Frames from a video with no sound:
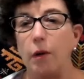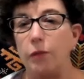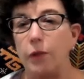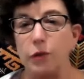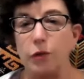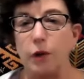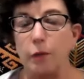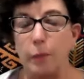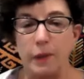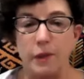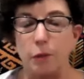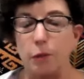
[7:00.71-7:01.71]
investor and
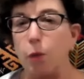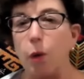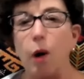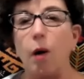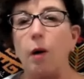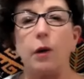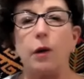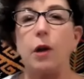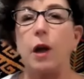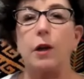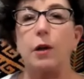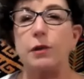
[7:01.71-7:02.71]
everybody said, well, you
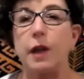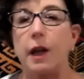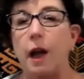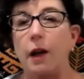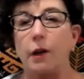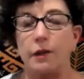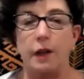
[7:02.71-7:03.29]
got to use AI.